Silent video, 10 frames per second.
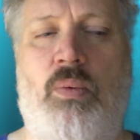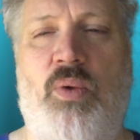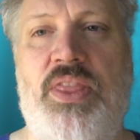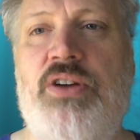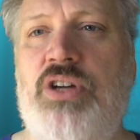
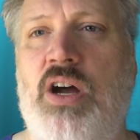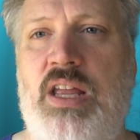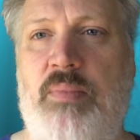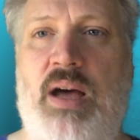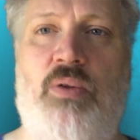What they're
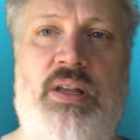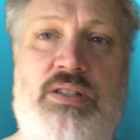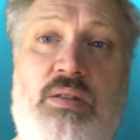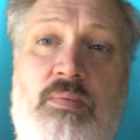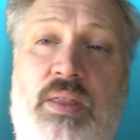talking about
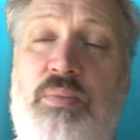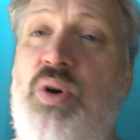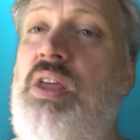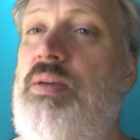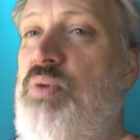is the
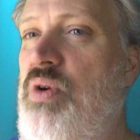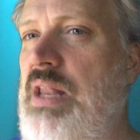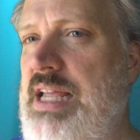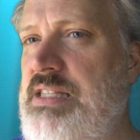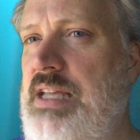book, The Moral
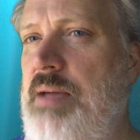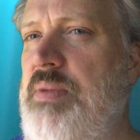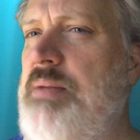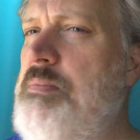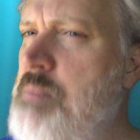Landscape.
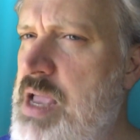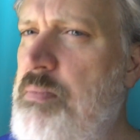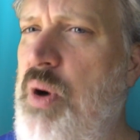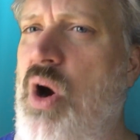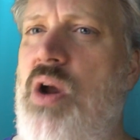
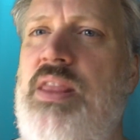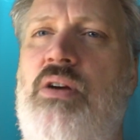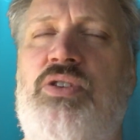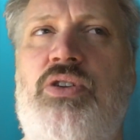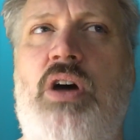In part,
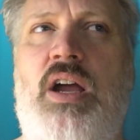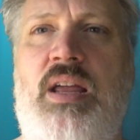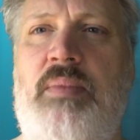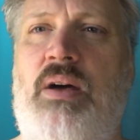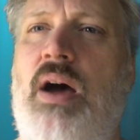they're also
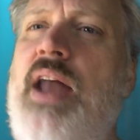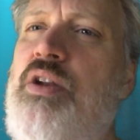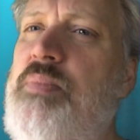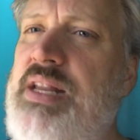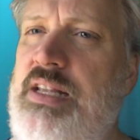talking about
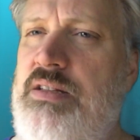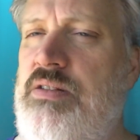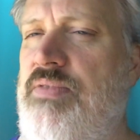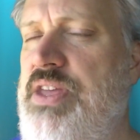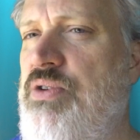underpinnings
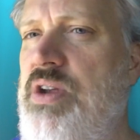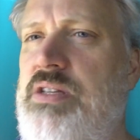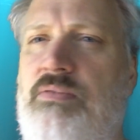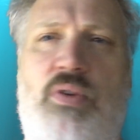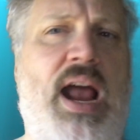of
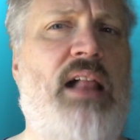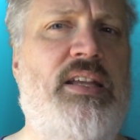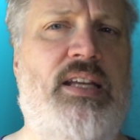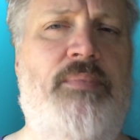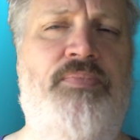theories of
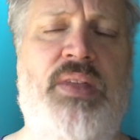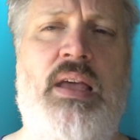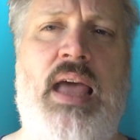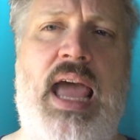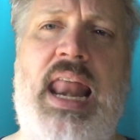reality
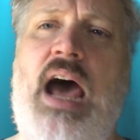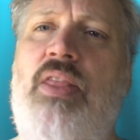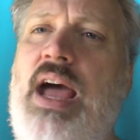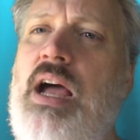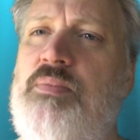and how
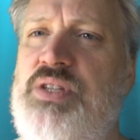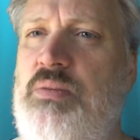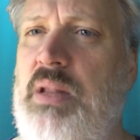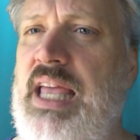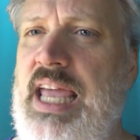that comes to
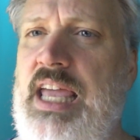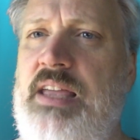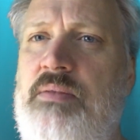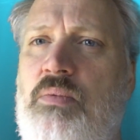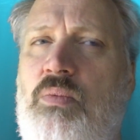play
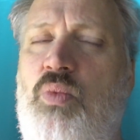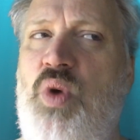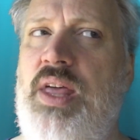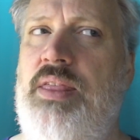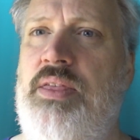
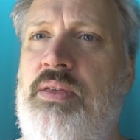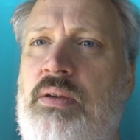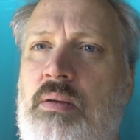with